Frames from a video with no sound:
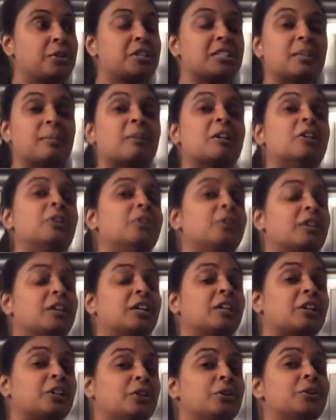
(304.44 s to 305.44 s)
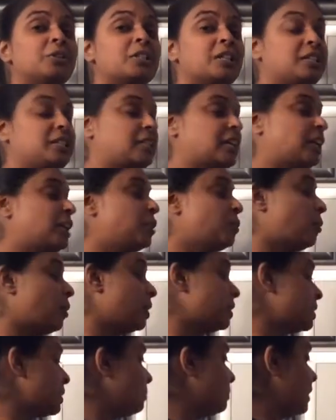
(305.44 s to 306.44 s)
or some conclusions that you
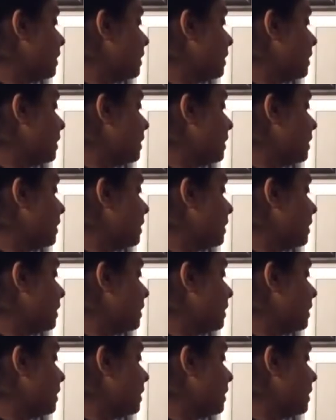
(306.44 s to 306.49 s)
want to